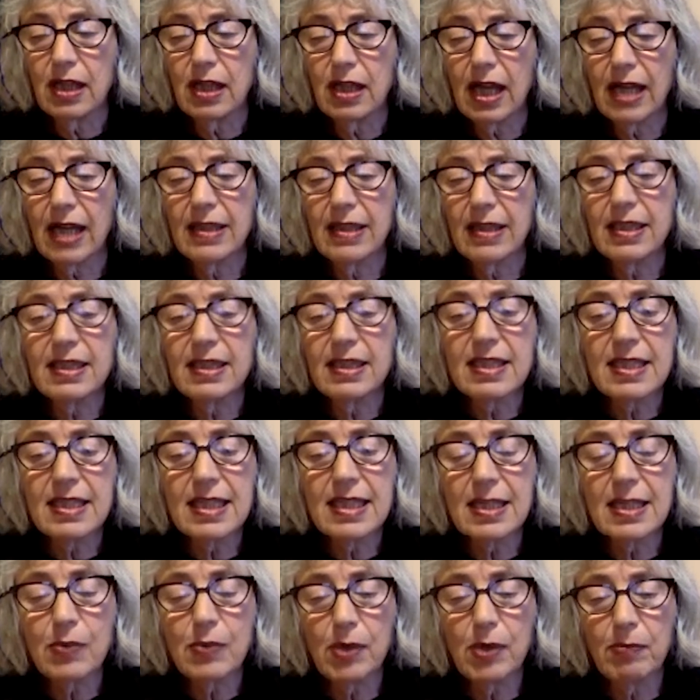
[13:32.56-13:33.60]
I didn't
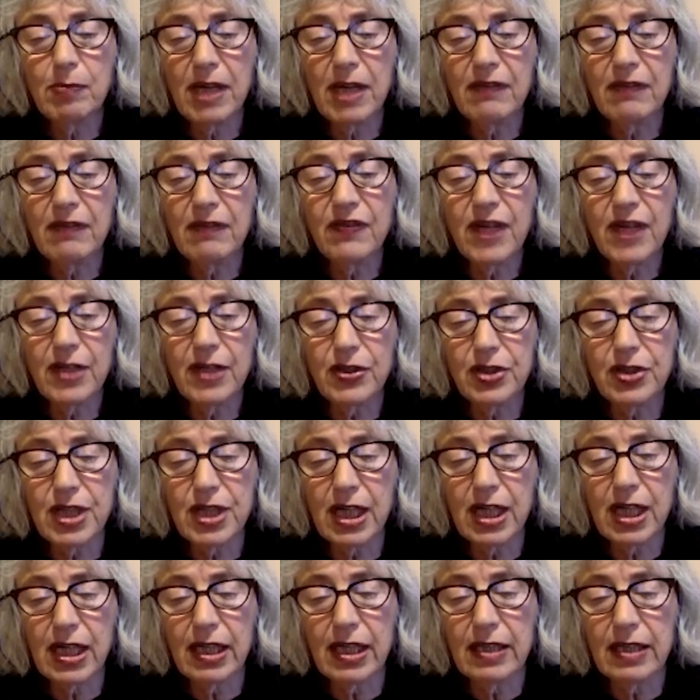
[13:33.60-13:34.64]
see when my father
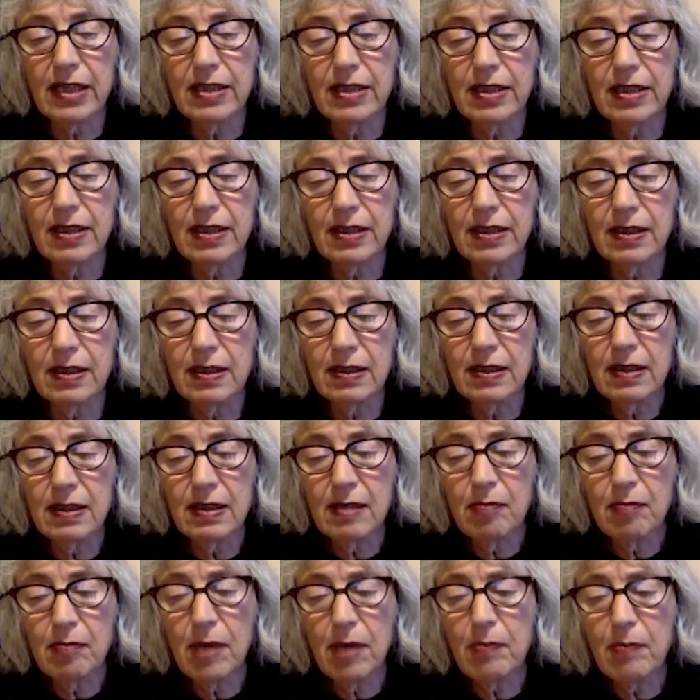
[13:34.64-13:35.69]
died.
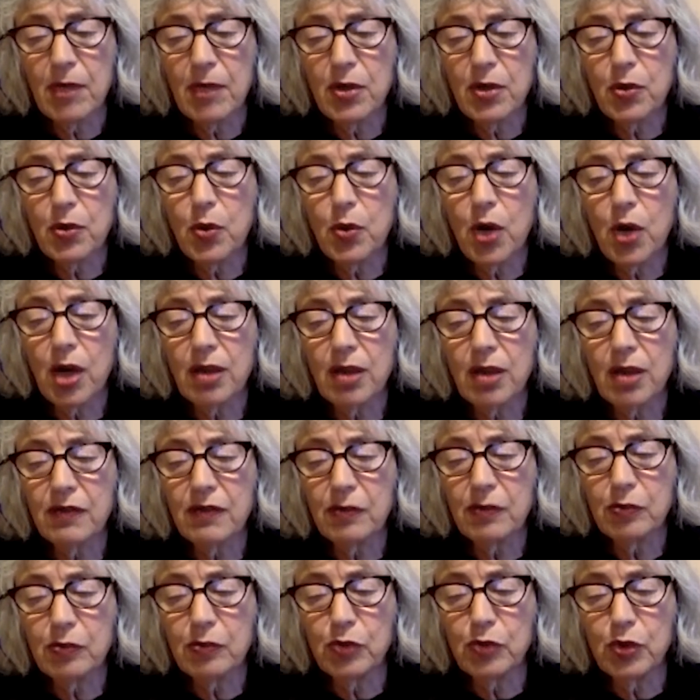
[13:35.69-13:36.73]
My mother walked
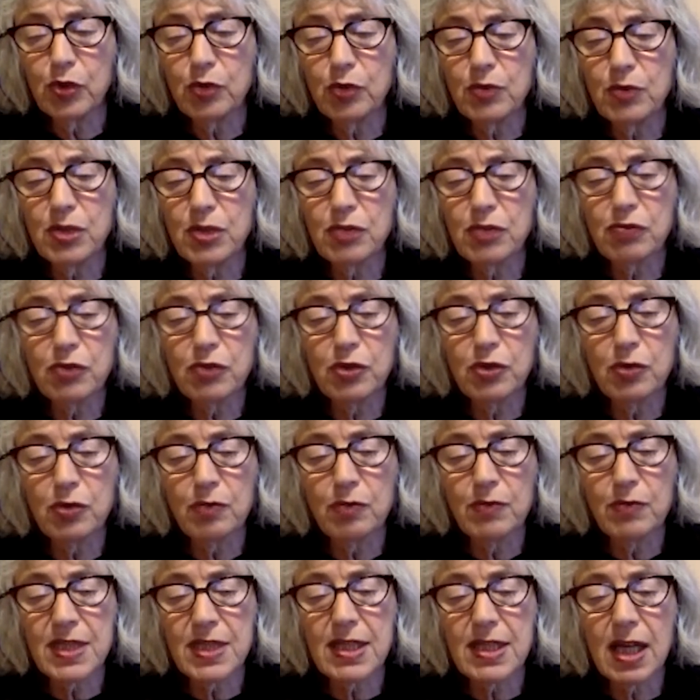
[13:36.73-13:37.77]
from room to
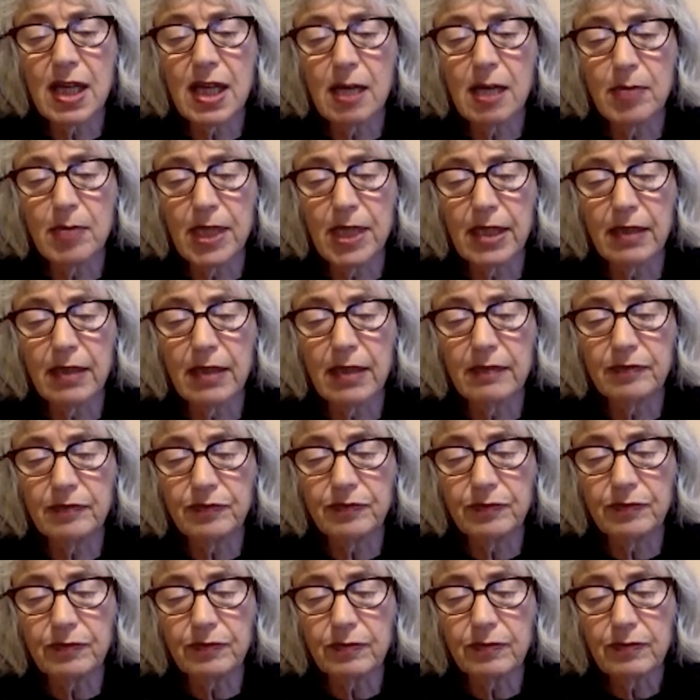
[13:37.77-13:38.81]
room, sobbing.
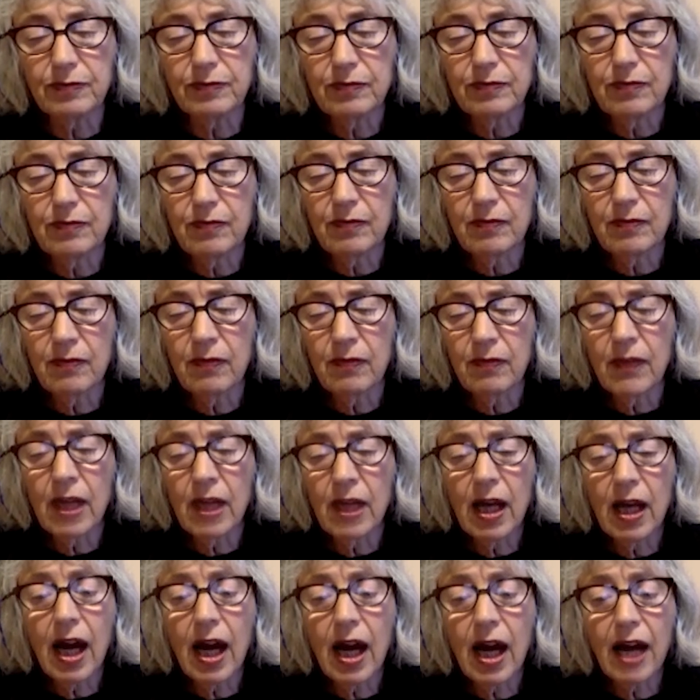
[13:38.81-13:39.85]

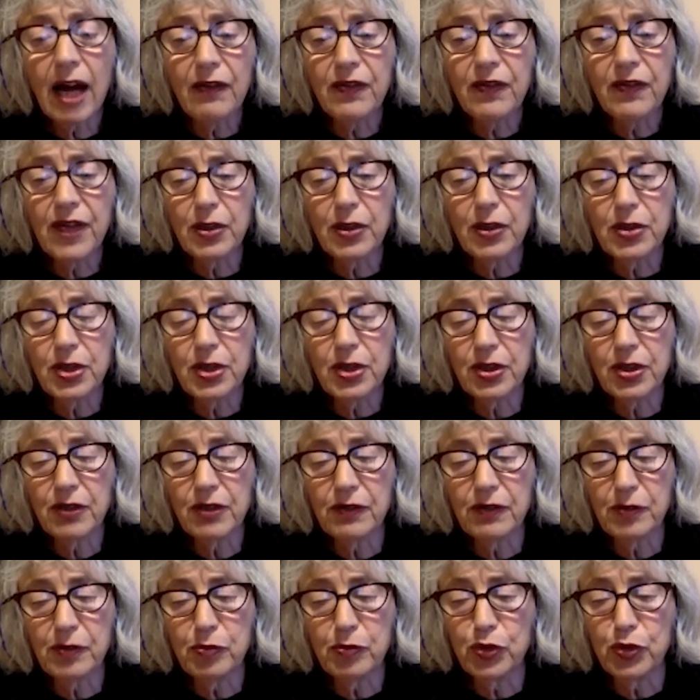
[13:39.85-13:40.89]
I followed her
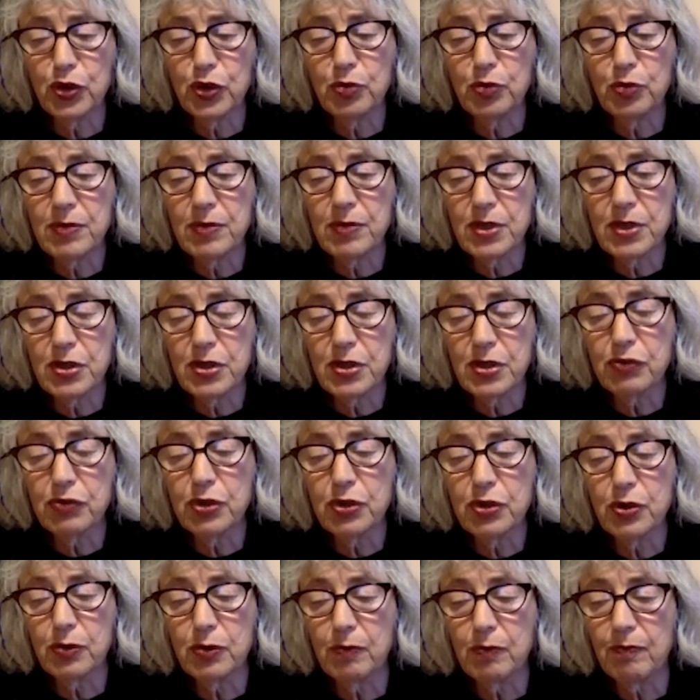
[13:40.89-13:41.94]
from room to
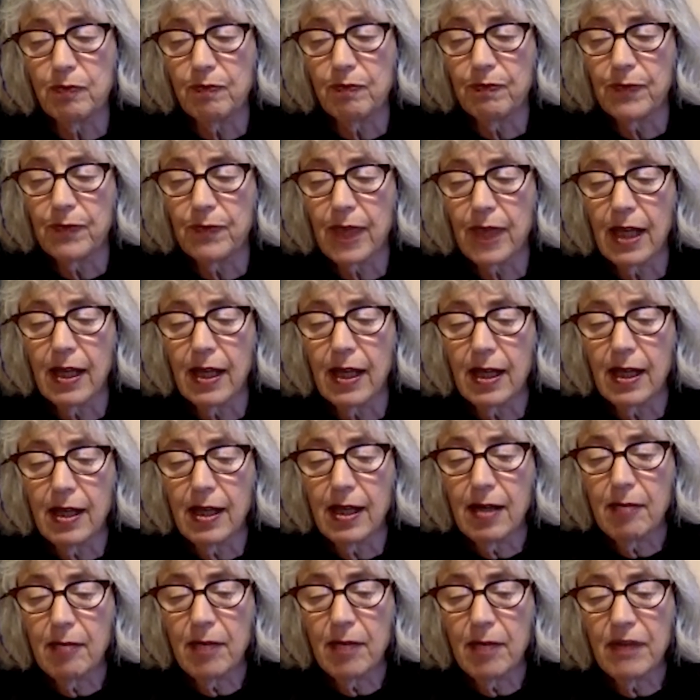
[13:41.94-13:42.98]
room.
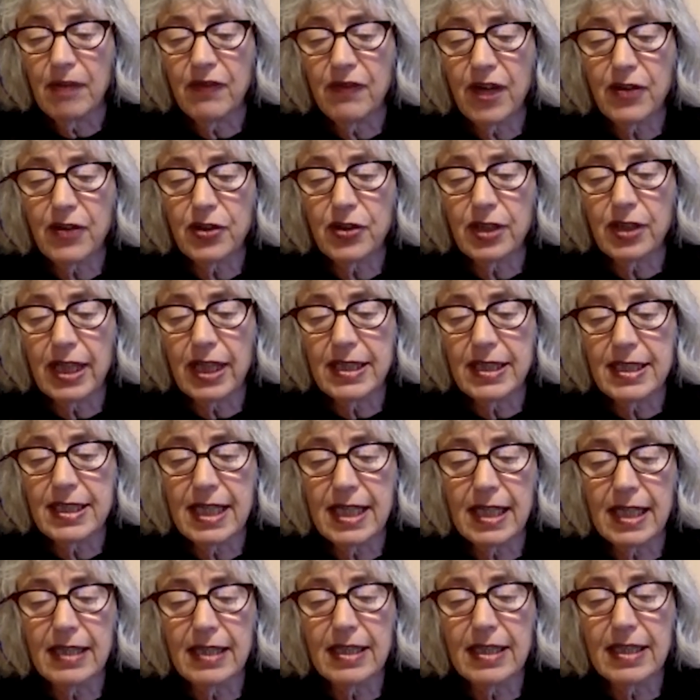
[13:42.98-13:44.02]
My father lay
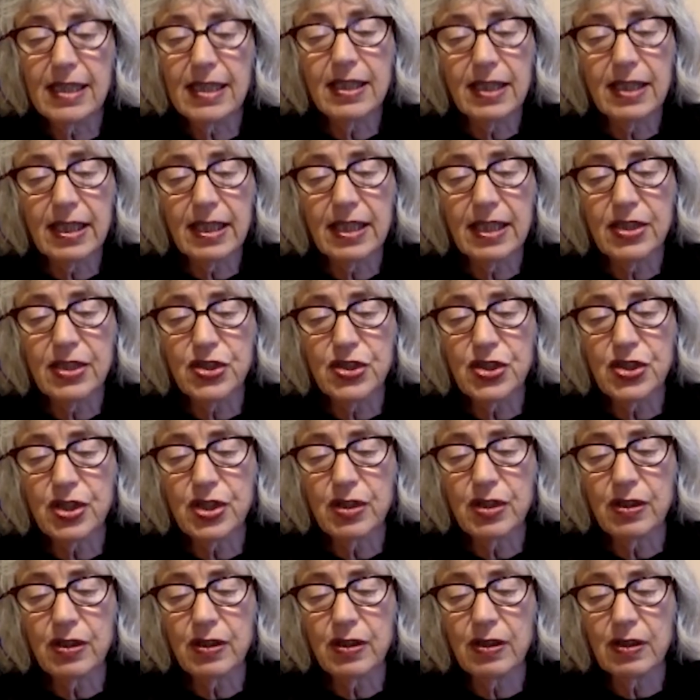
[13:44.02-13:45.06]
dead in the
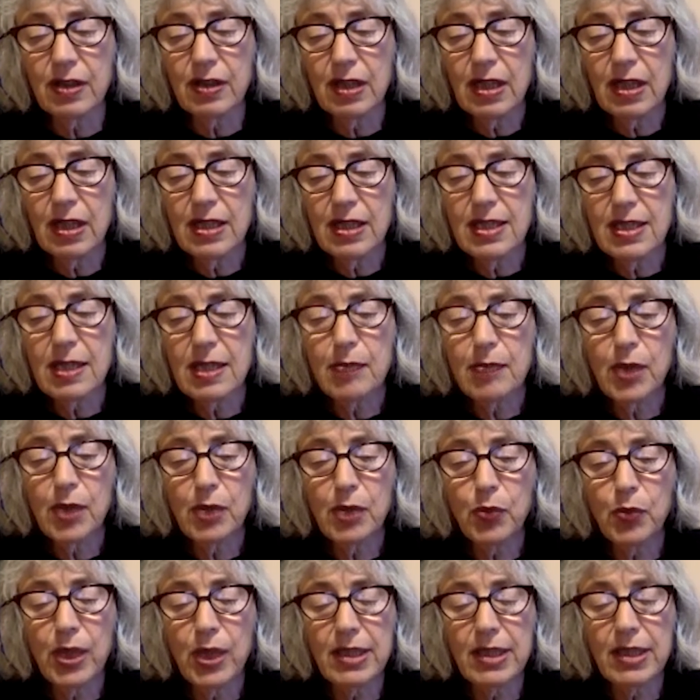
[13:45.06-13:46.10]
kitchen. Someone
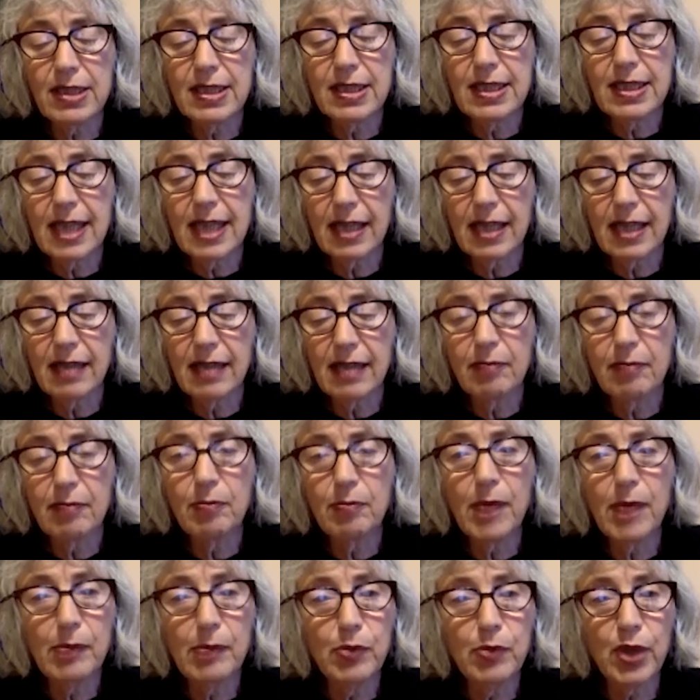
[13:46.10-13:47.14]
went to get
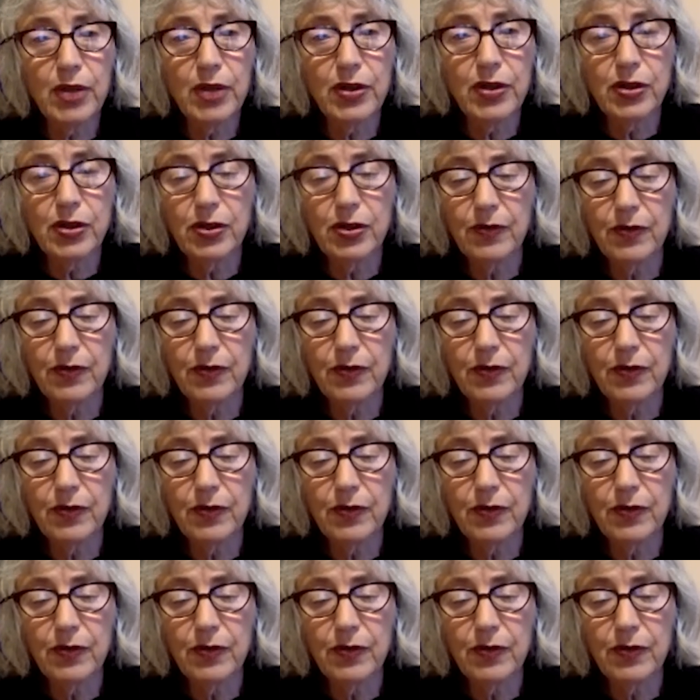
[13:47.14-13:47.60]
my brother.